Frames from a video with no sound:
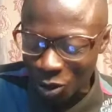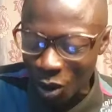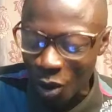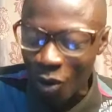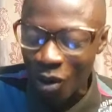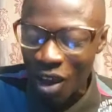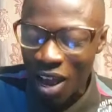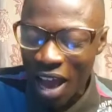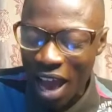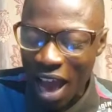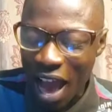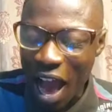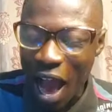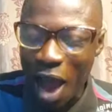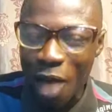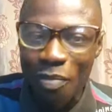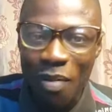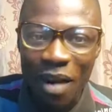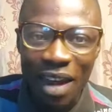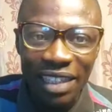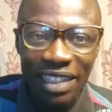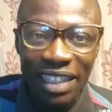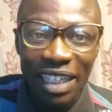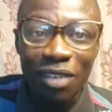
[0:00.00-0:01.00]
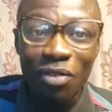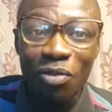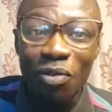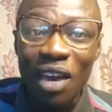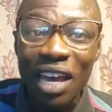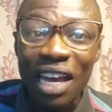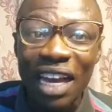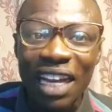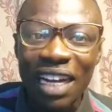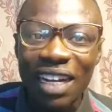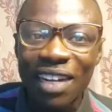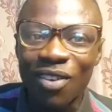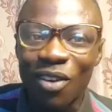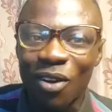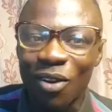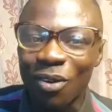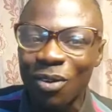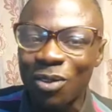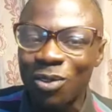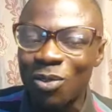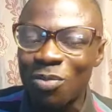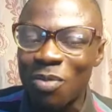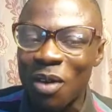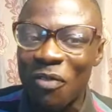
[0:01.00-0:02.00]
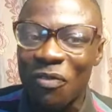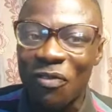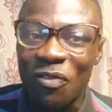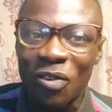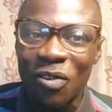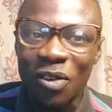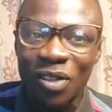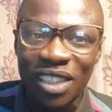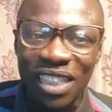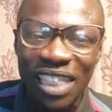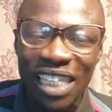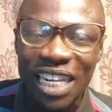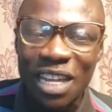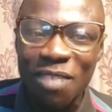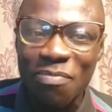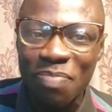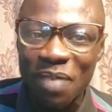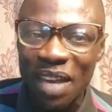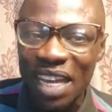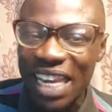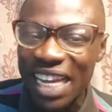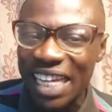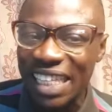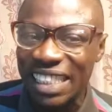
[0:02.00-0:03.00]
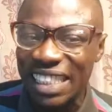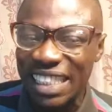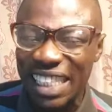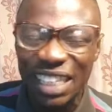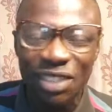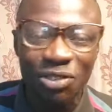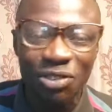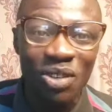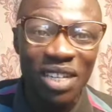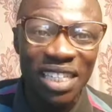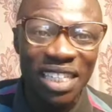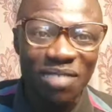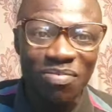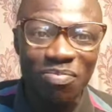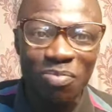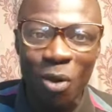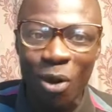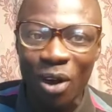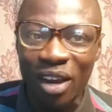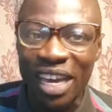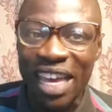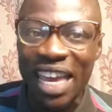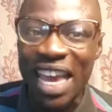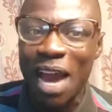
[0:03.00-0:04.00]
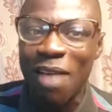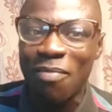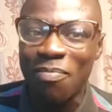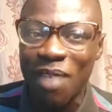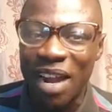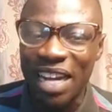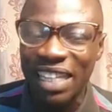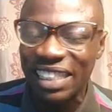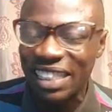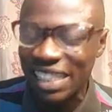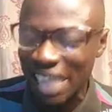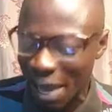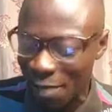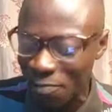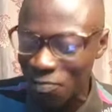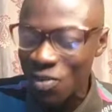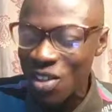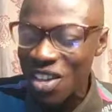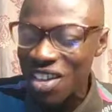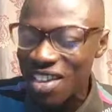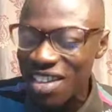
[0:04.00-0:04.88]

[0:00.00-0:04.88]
So, Abrantian quickly, no, no, so we're fronting the parents and so the monkey Abrantia.